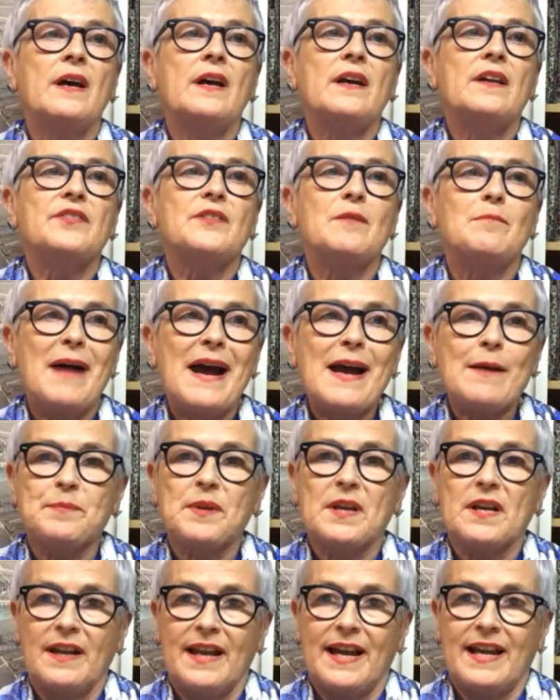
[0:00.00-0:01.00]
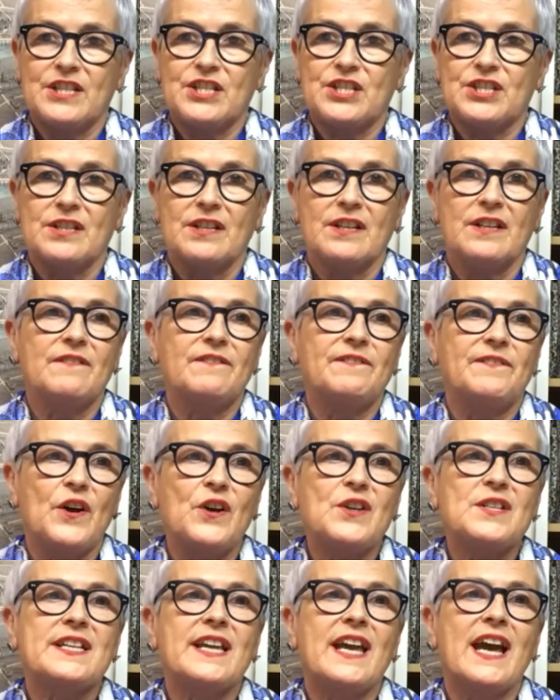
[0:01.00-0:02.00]
The map collection
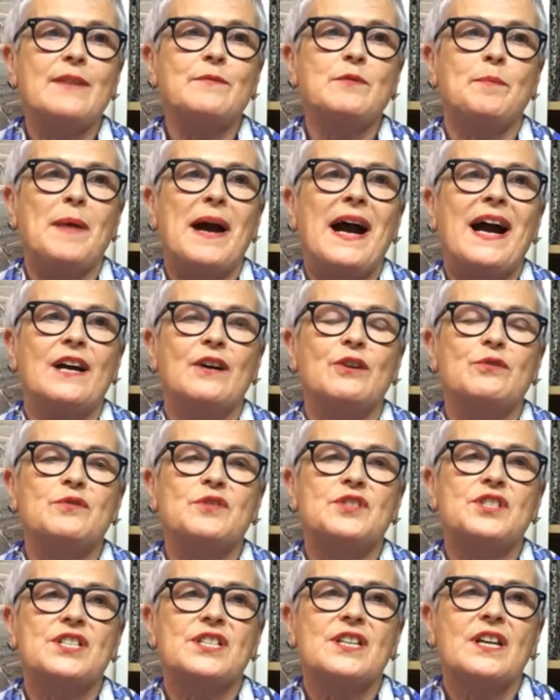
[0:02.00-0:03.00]
first came about